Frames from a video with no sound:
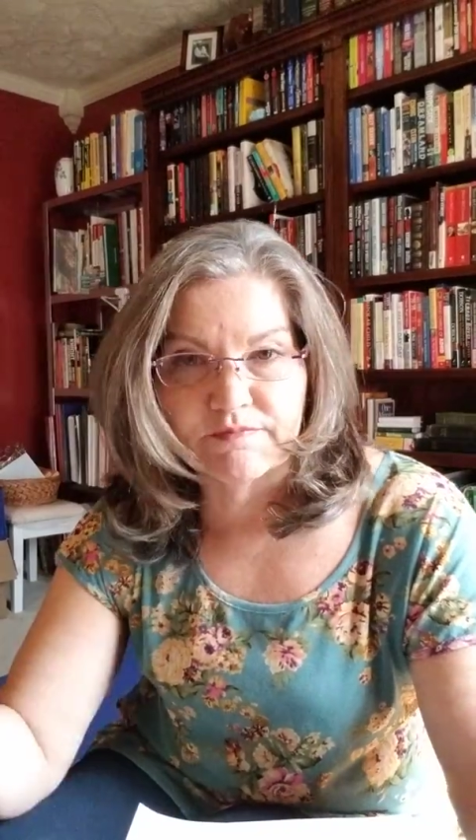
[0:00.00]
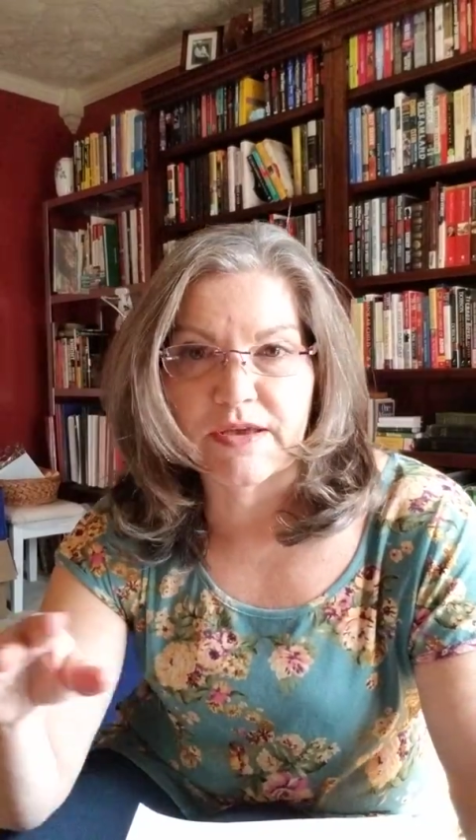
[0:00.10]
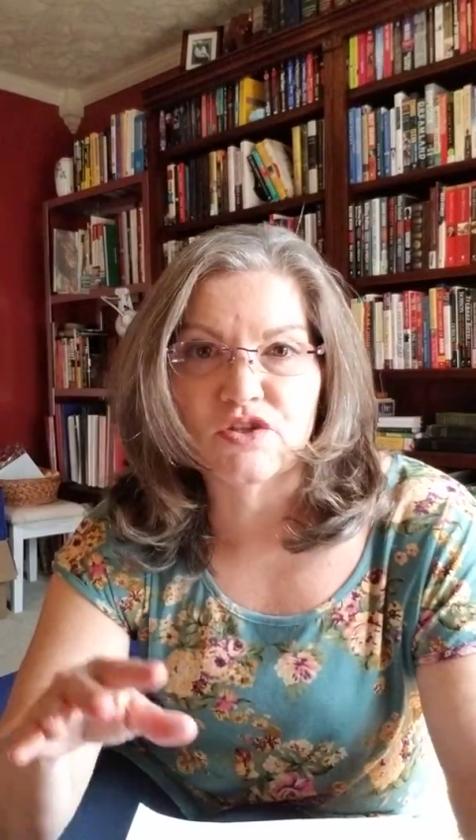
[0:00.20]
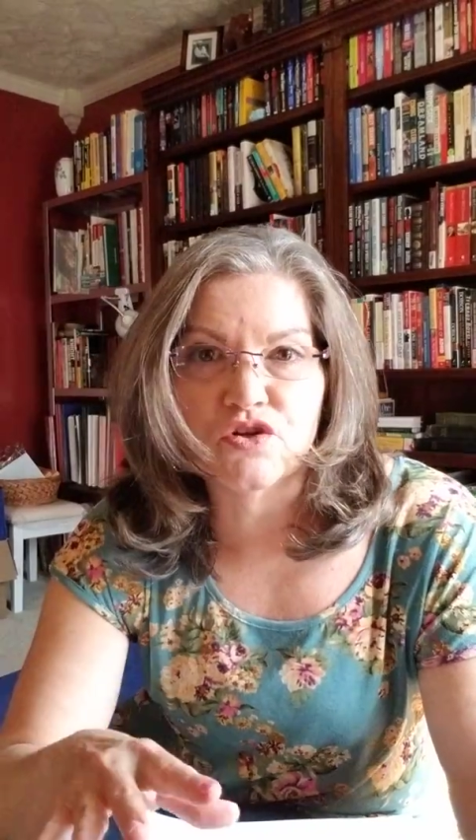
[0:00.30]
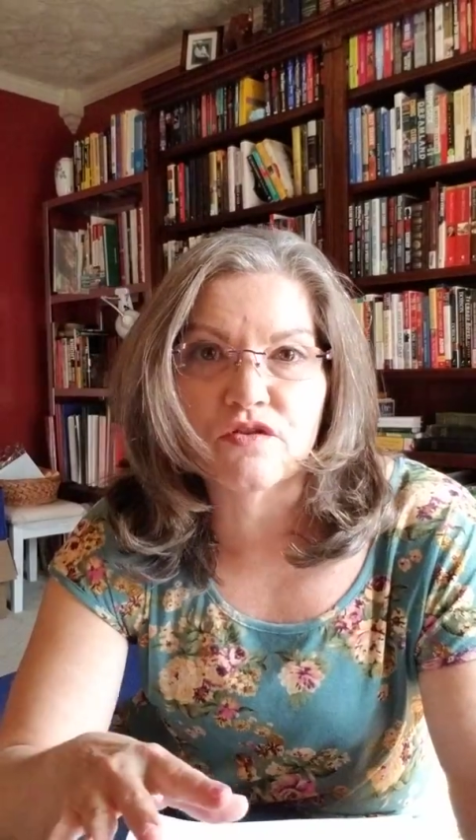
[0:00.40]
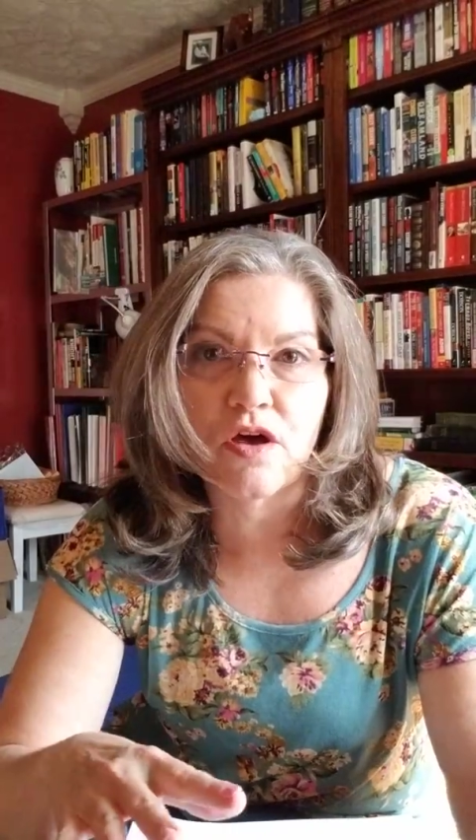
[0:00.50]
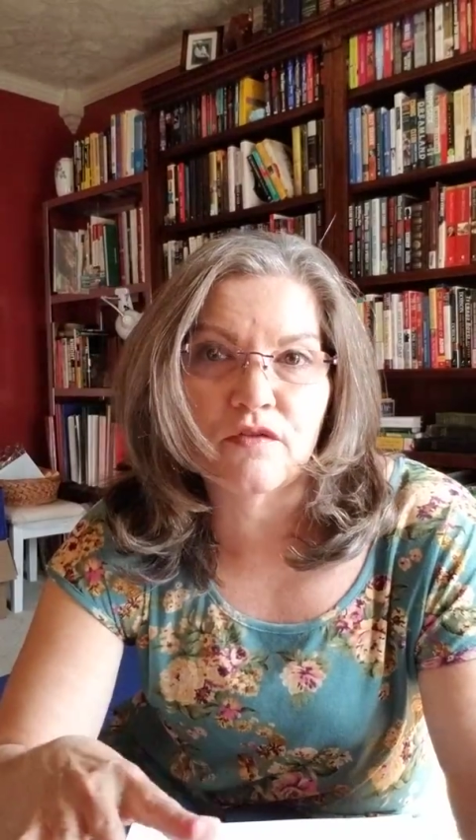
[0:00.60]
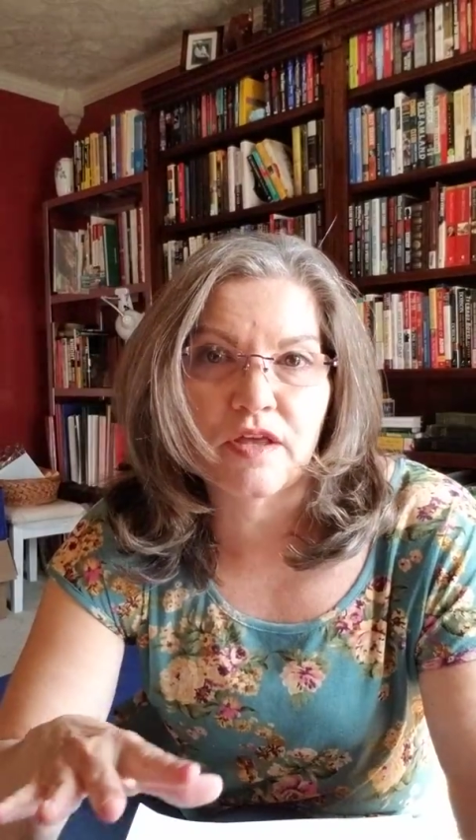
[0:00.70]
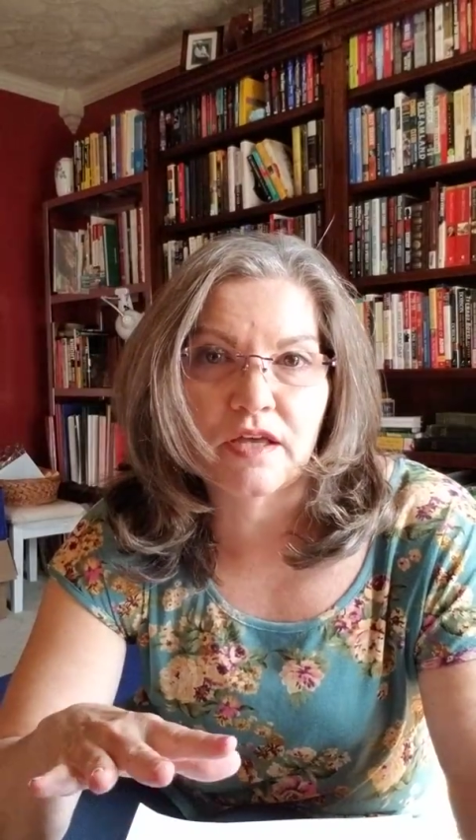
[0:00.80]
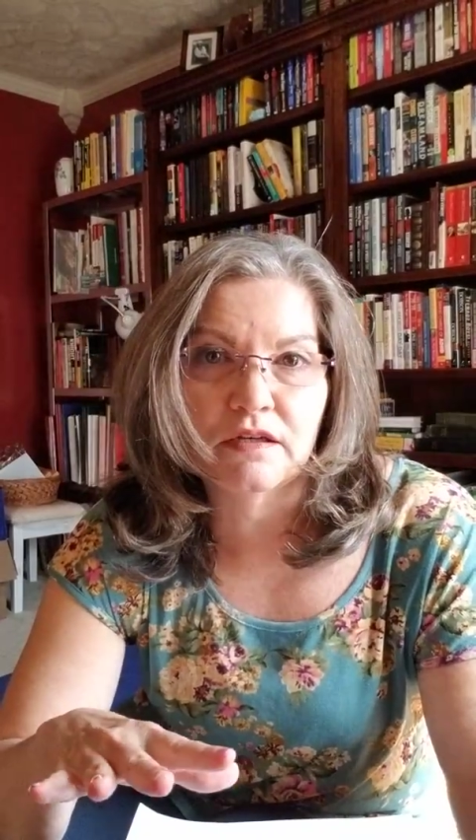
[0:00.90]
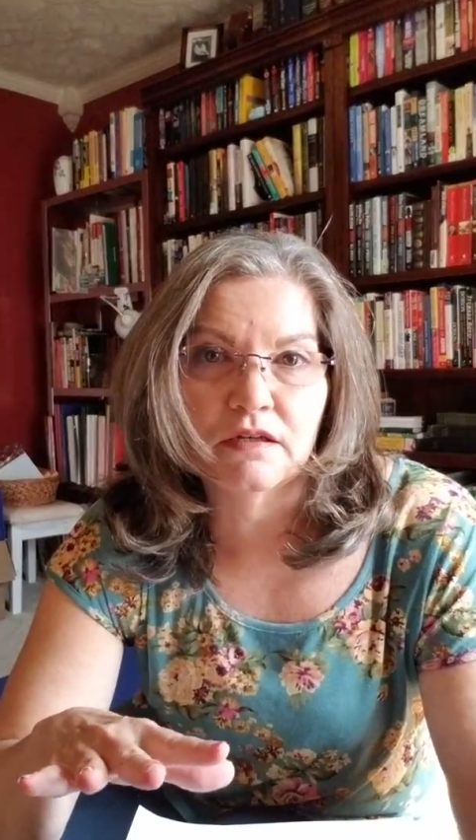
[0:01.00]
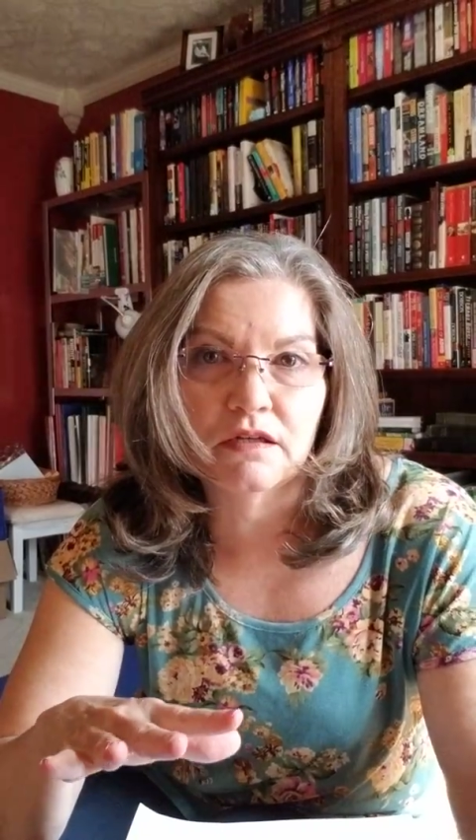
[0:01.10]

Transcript: make sure, though, that...